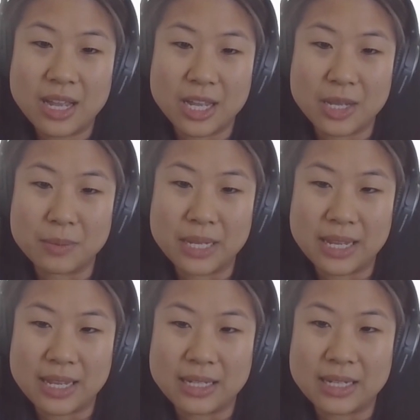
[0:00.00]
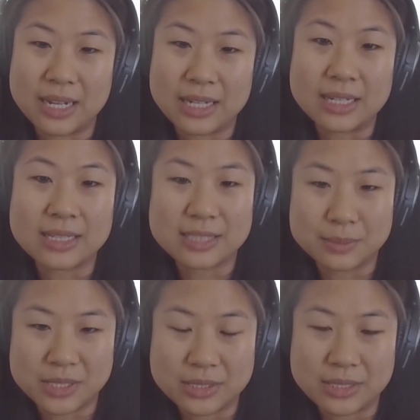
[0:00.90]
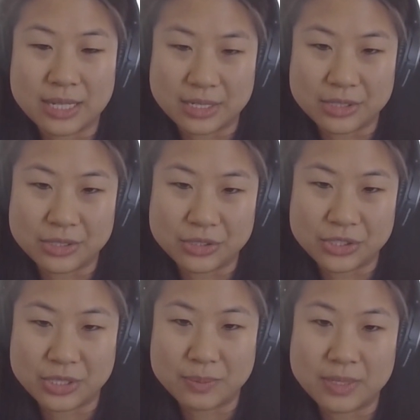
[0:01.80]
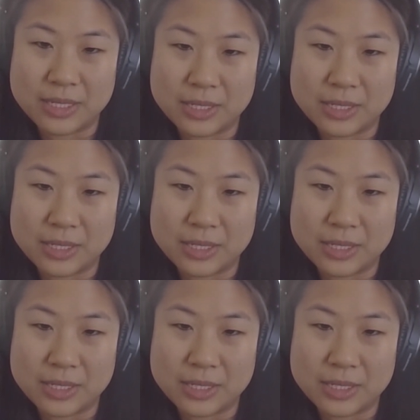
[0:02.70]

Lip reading: And I got accepted to that internship